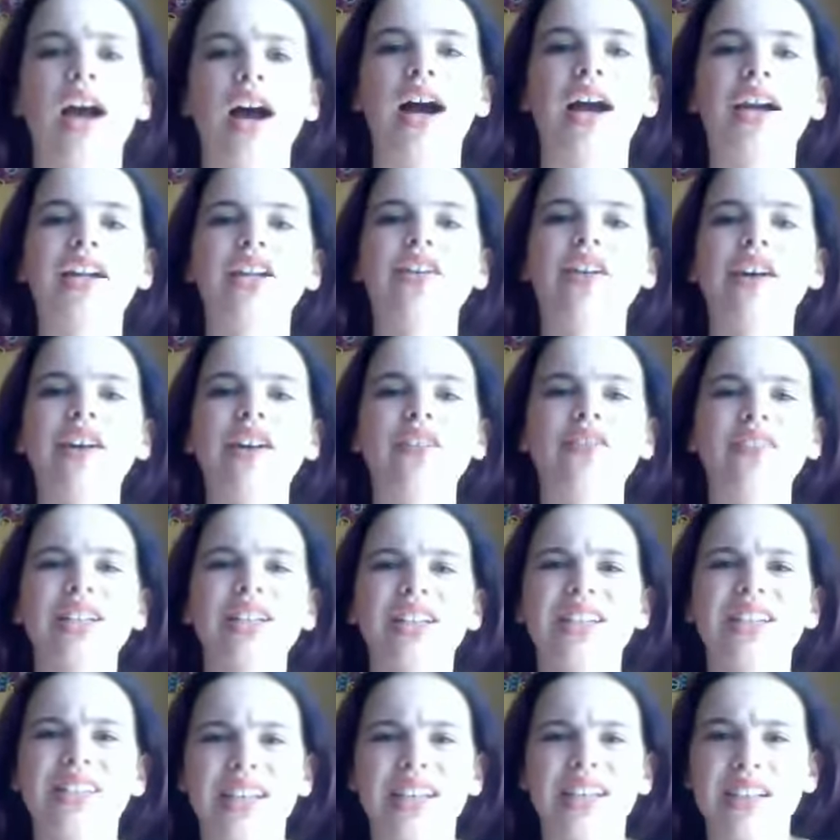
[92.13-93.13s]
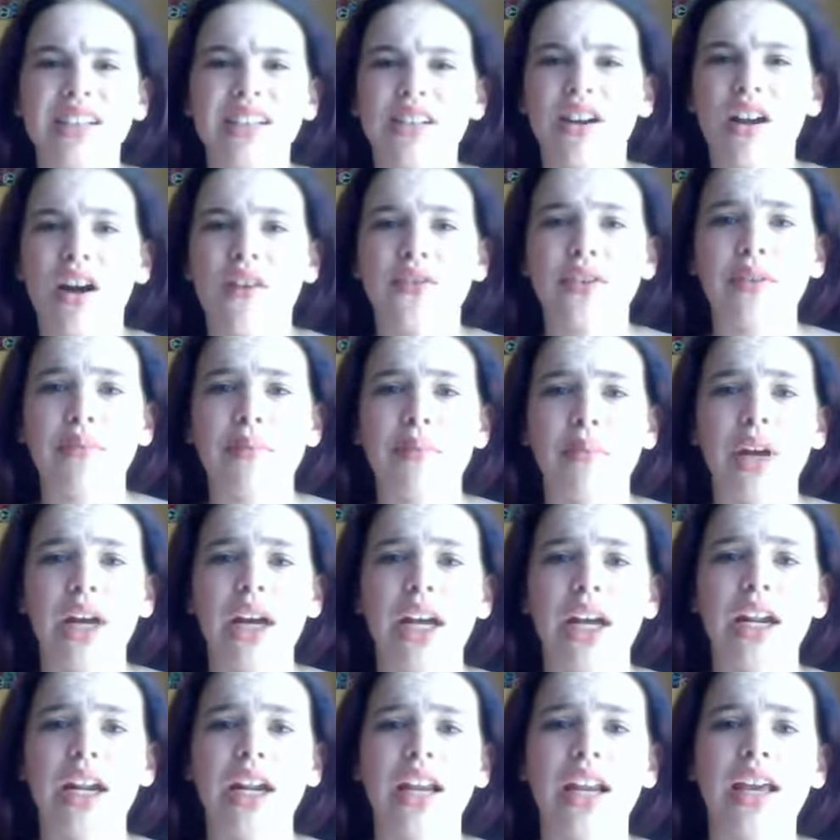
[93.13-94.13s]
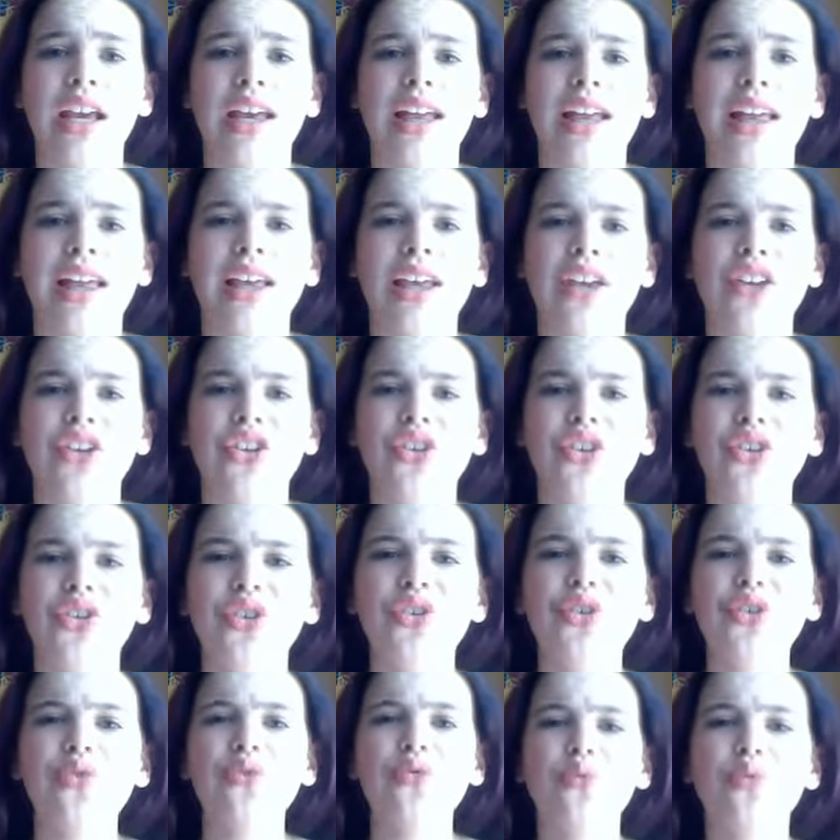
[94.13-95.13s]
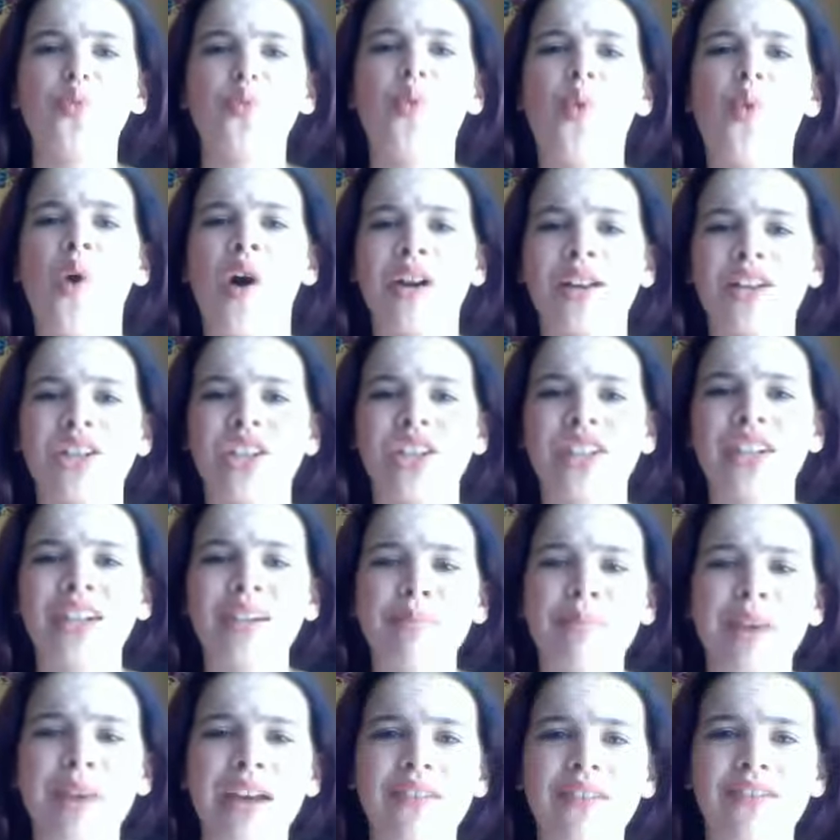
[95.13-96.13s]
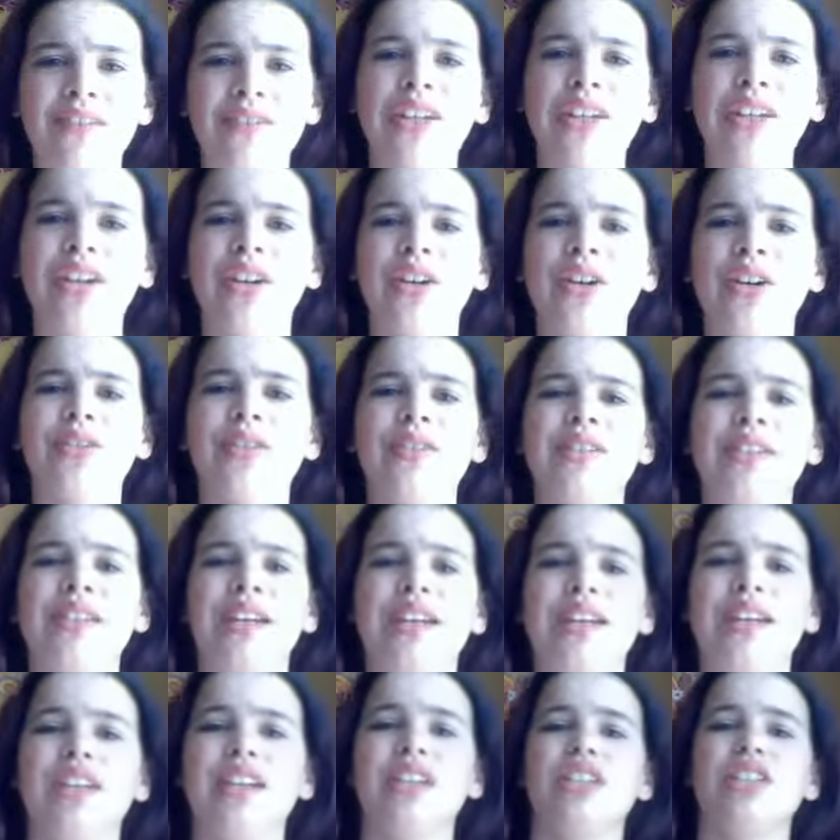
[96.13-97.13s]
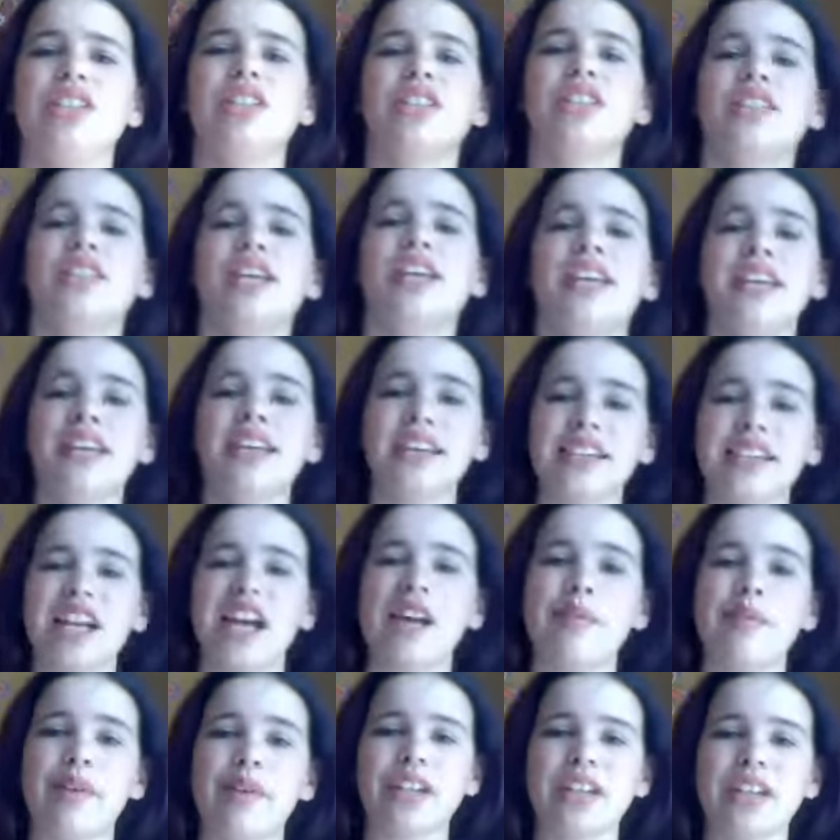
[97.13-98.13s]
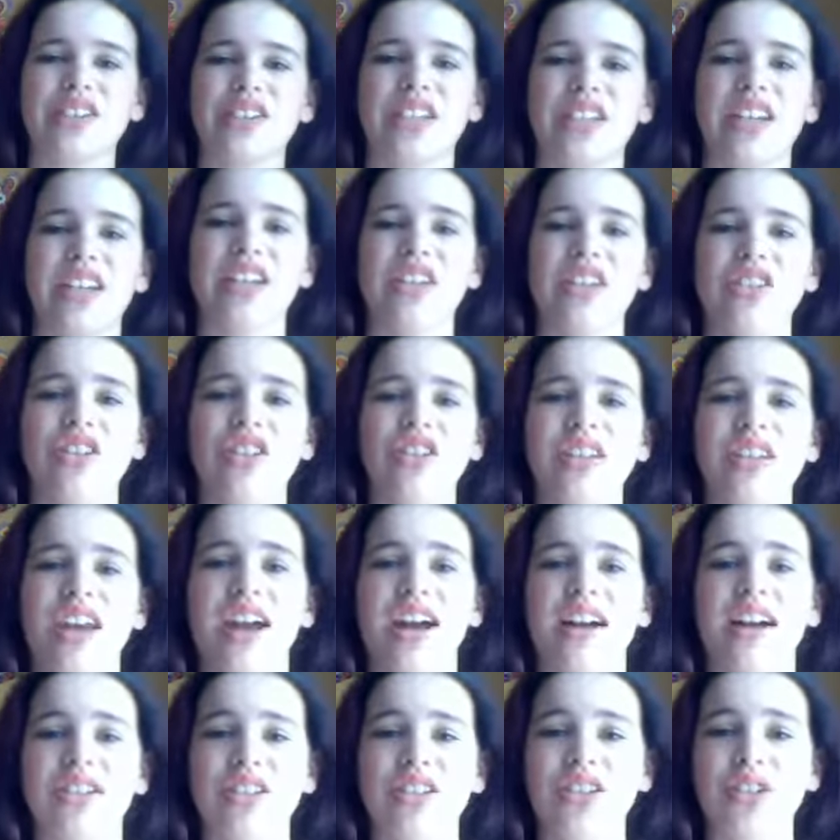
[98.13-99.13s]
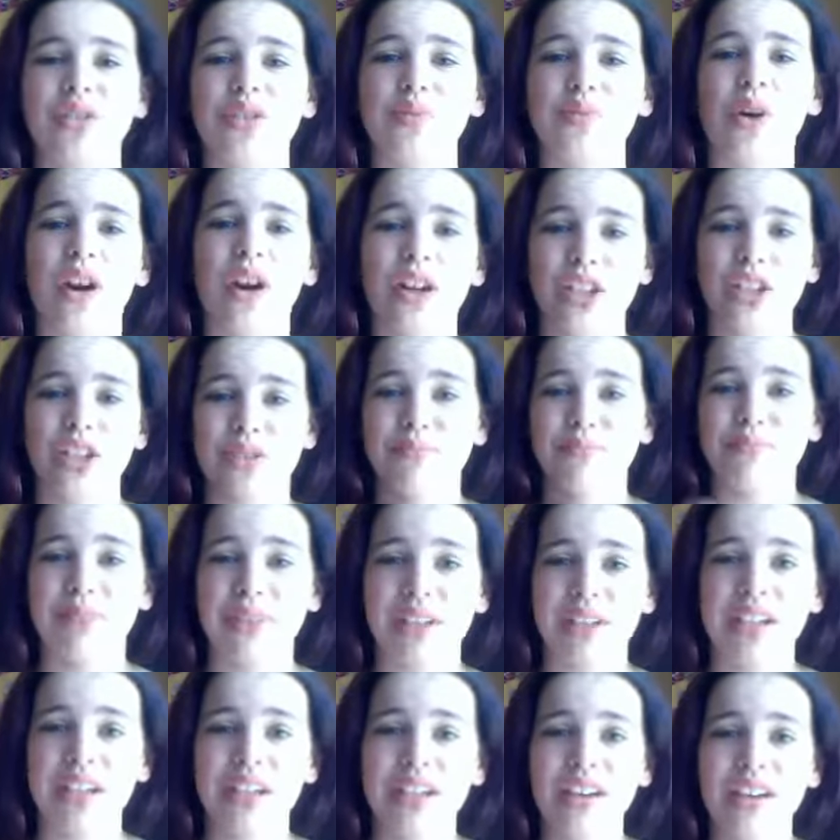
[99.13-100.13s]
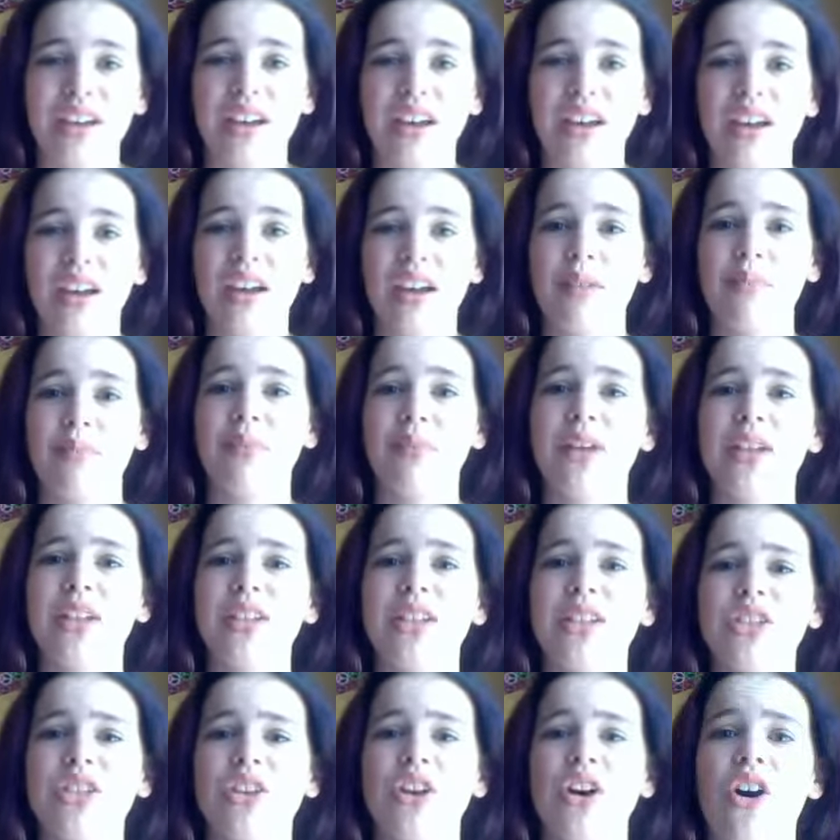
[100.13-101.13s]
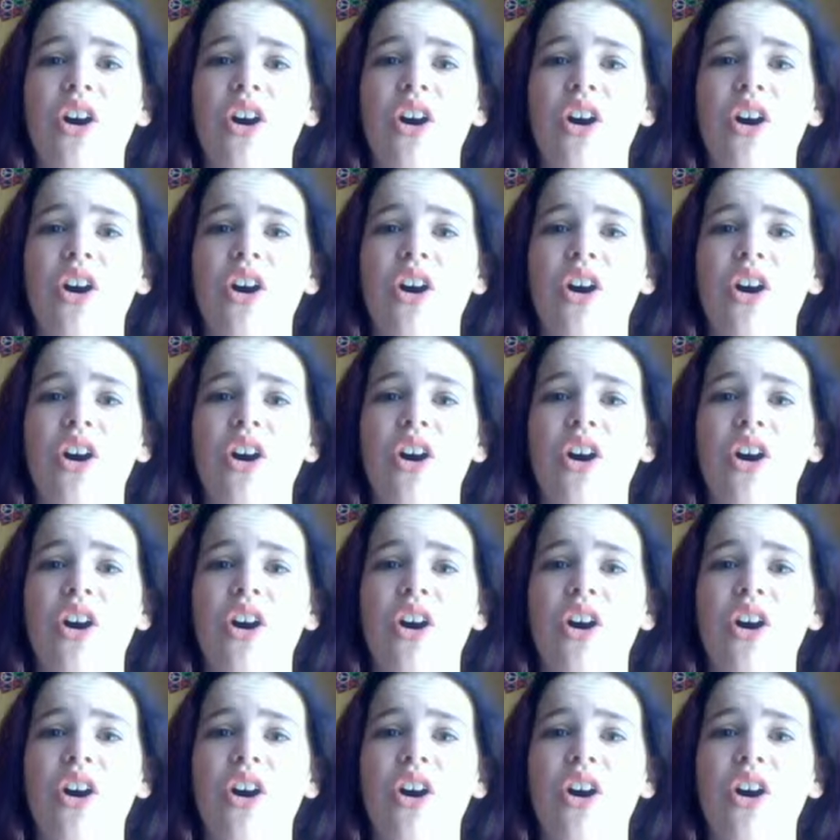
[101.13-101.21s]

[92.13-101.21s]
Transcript: I know I don't really say this that often, but you watching my videos and just taking time out of your day to look at to watch me means